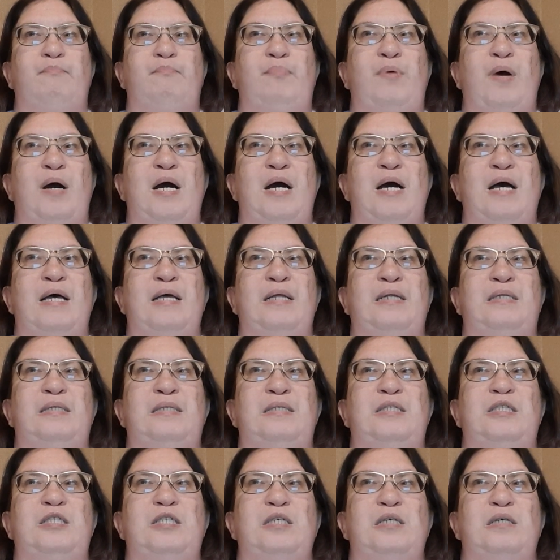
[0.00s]
But
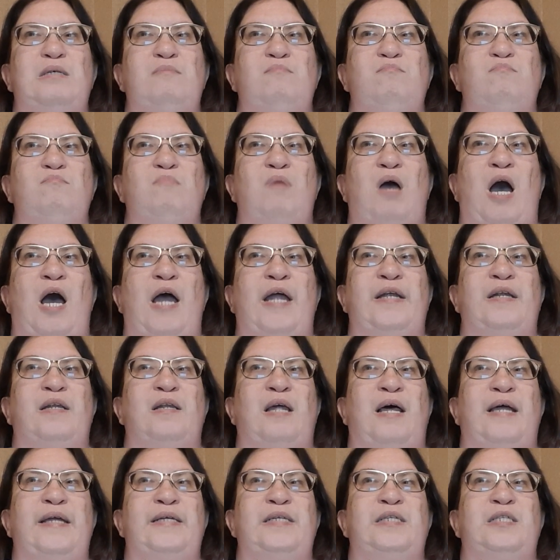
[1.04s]
I'd
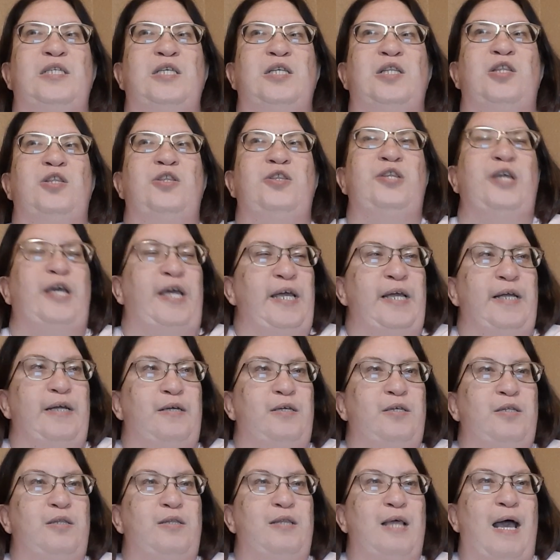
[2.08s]
like to
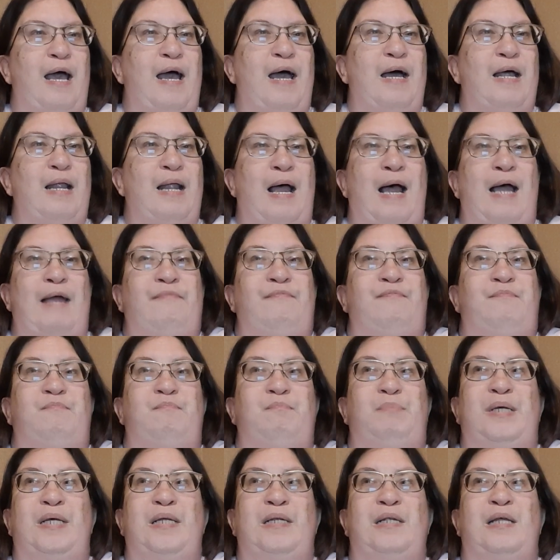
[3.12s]
think that I've
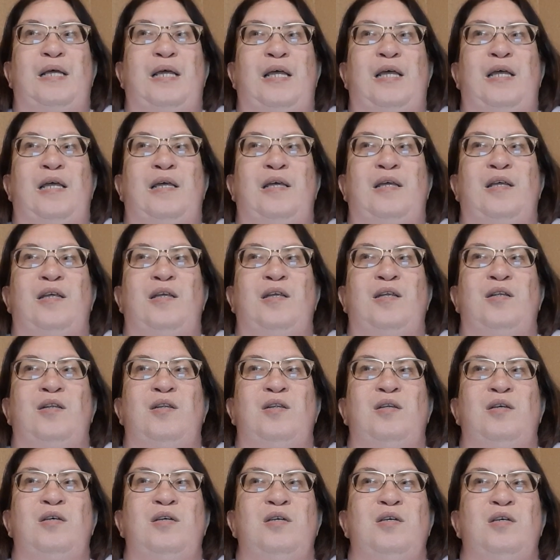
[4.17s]
been in